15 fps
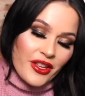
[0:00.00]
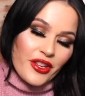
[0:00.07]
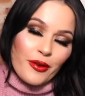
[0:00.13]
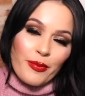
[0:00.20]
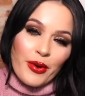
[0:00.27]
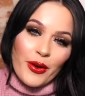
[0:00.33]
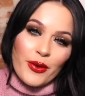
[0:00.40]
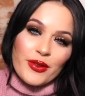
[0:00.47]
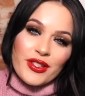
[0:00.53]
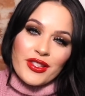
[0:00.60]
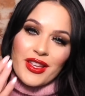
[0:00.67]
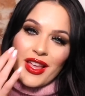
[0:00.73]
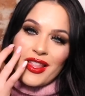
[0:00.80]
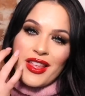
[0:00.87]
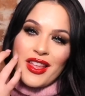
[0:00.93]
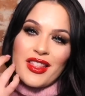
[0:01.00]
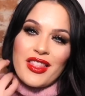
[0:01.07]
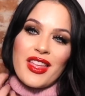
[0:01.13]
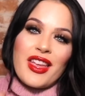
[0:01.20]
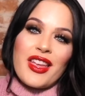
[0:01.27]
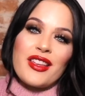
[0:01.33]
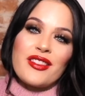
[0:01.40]
your post, and then
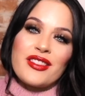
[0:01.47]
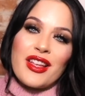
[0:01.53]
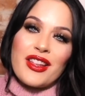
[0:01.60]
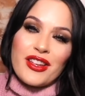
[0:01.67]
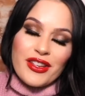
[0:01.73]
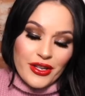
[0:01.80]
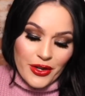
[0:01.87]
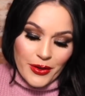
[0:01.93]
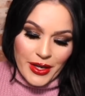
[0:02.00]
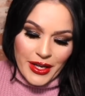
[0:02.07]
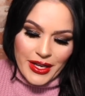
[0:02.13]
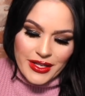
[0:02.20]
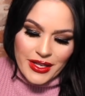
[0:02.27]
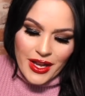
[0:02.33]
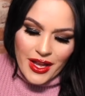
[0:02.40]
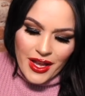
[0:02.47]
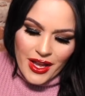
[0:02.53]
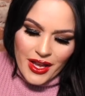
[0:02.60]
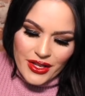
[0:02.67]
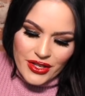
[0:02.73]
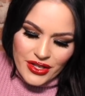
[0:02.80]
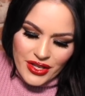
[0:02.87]
they send it to you, I guess.
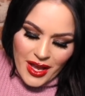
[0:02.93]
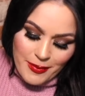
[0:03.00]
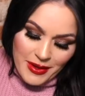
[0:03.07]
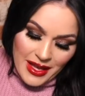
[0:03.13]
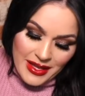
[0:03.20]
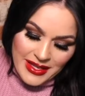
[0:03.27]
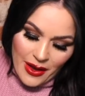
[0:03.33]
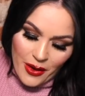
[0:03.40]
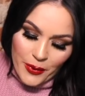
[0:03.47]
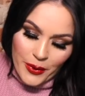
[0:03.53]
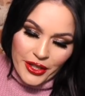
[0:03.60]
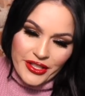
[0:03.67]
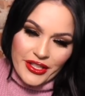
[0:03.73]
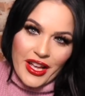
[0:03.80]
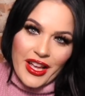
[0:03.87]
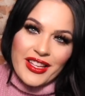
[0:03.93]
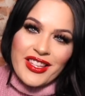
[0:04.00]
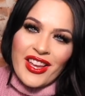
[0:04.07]
So, I mean, that's how it works, guys.